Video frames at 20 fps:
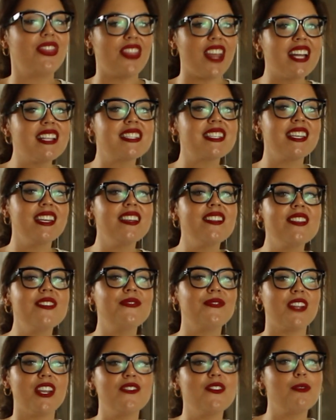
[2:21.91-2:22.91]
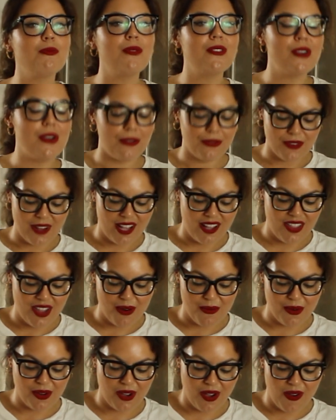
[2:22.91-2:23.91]
That's kind of the flavor profile
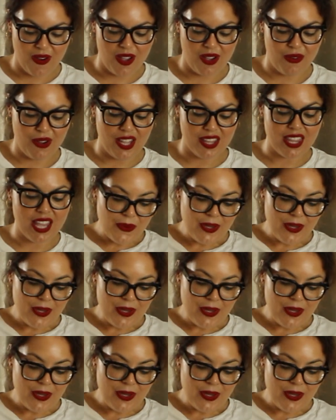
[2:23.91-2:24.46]
that we're going with.